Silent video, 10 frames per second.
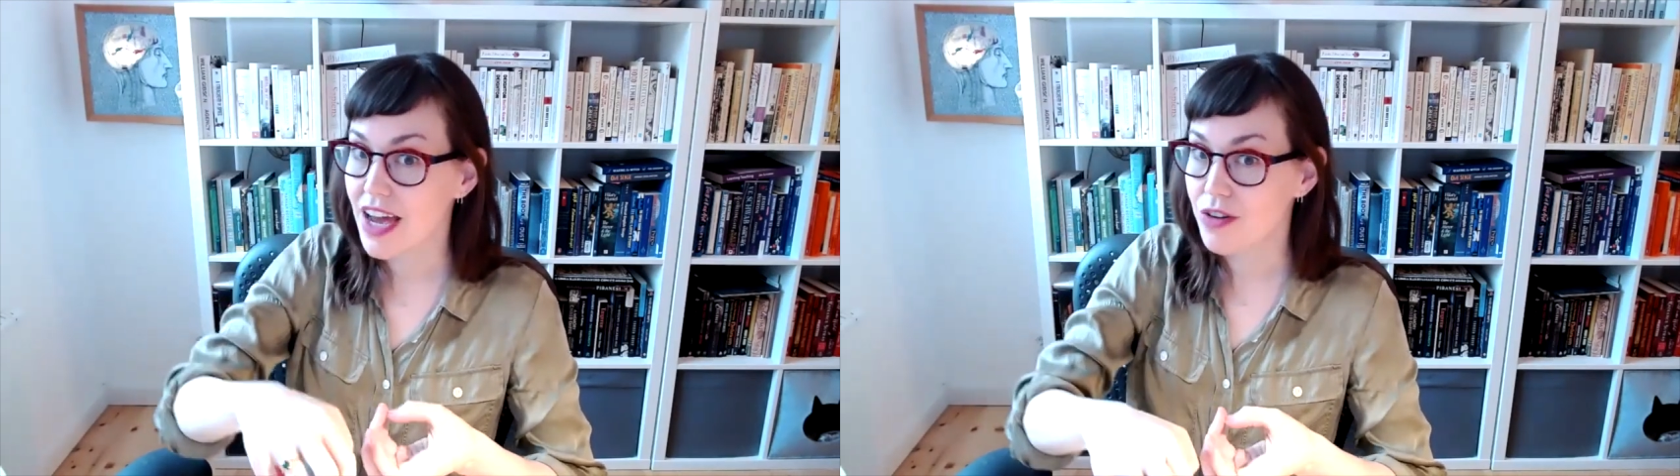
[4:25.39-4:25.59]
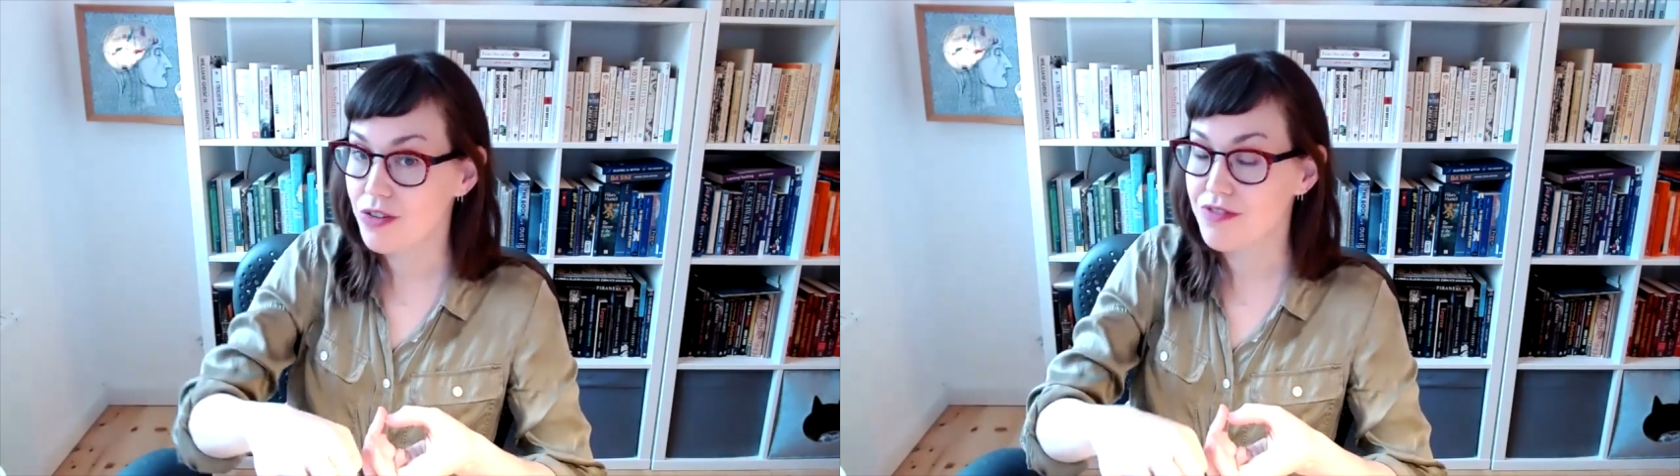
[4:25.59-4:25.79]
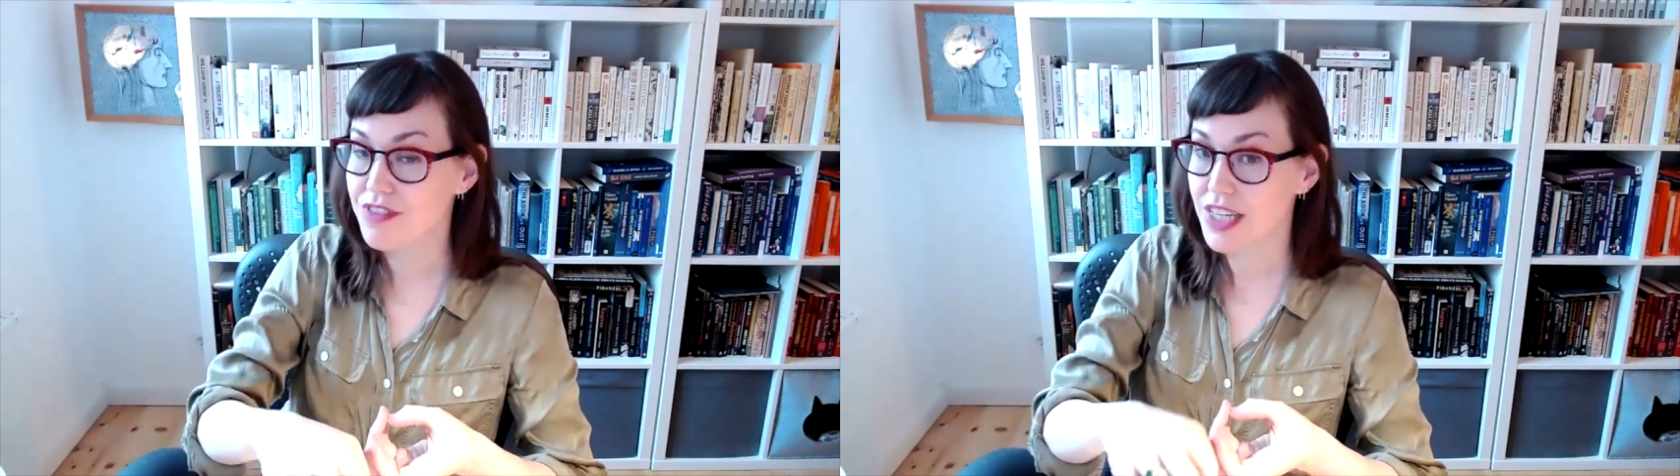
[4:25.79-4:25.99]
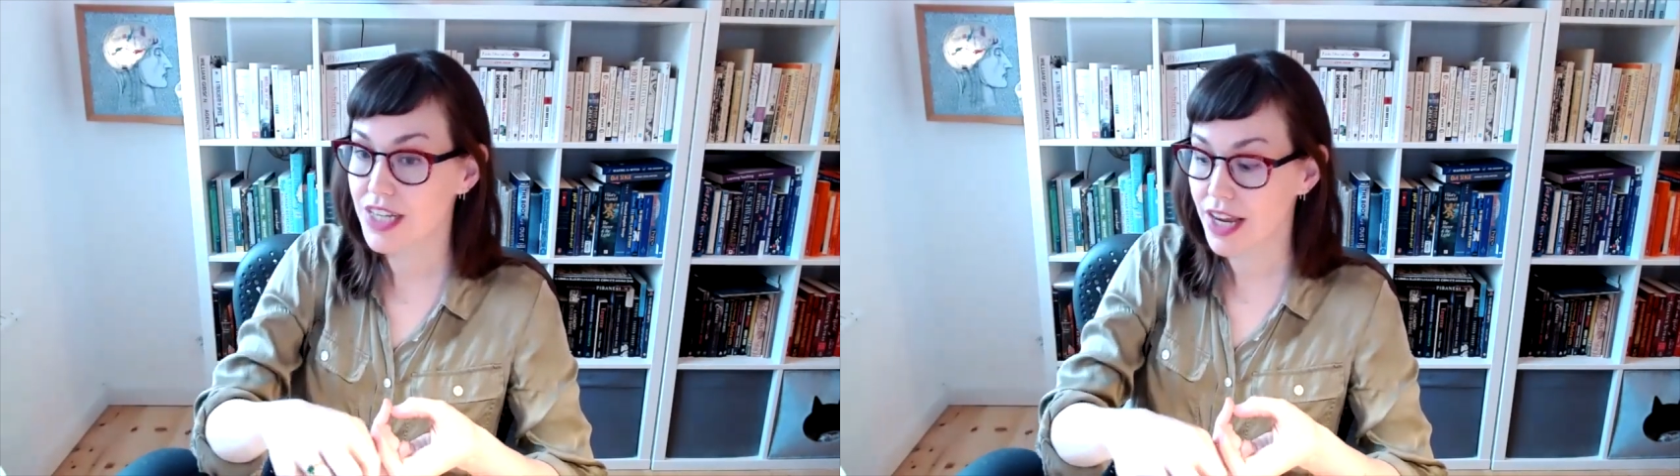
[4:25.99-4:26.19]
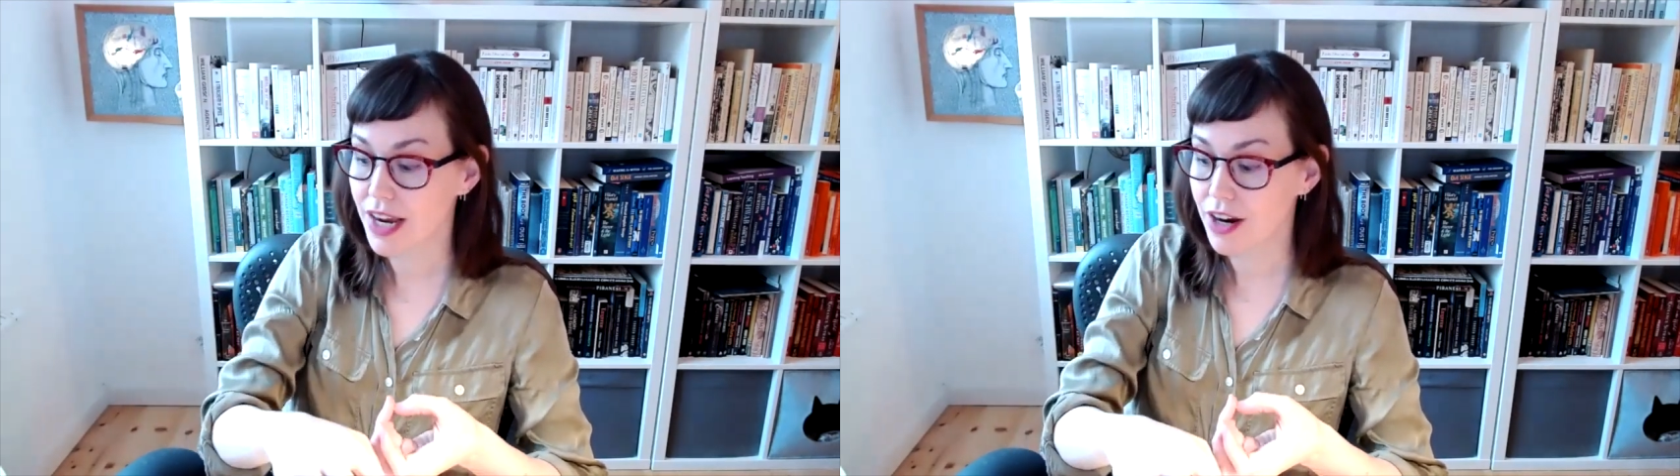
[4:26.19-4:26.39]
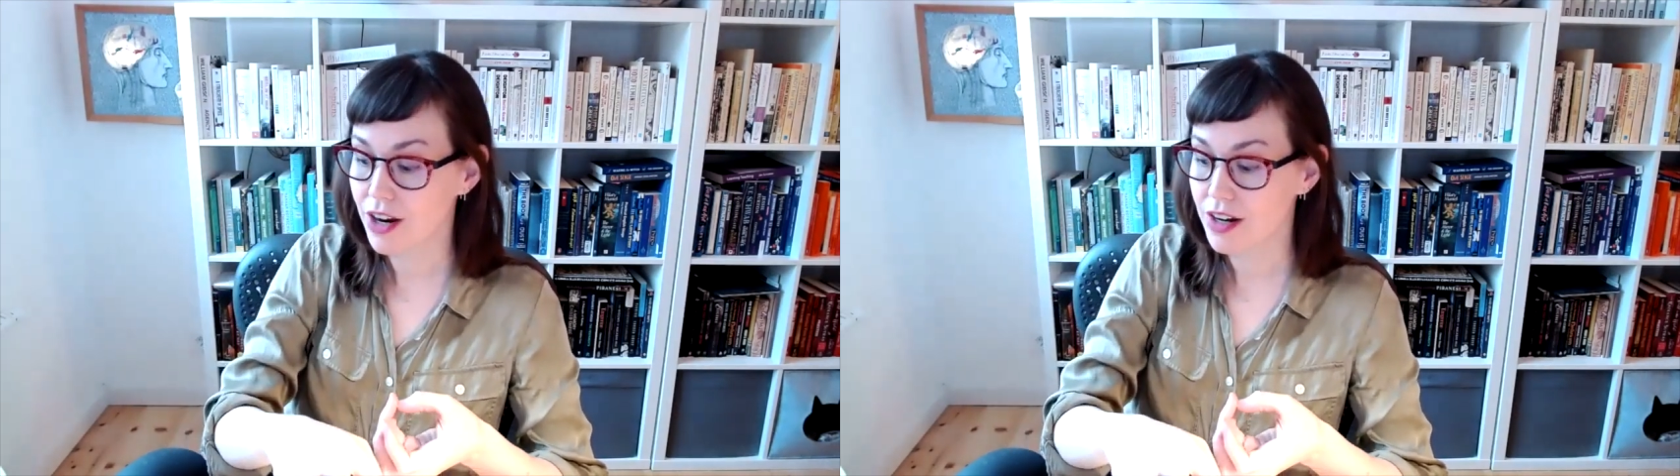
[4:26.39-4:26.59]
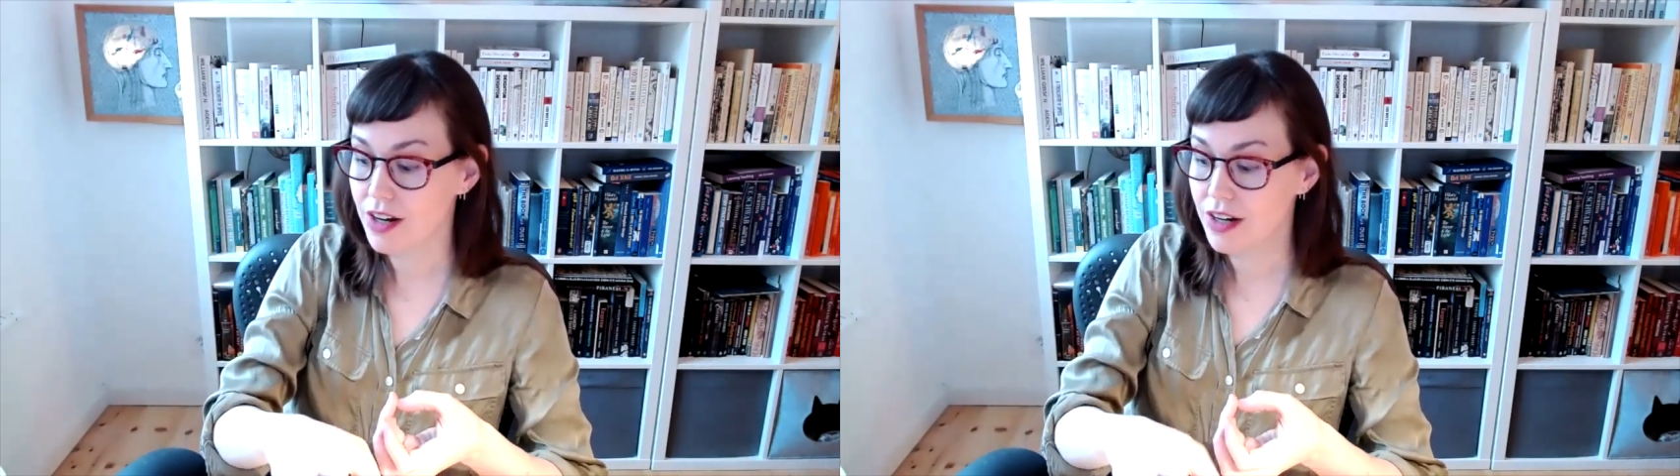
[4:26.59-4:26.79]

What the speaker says: out of thin air.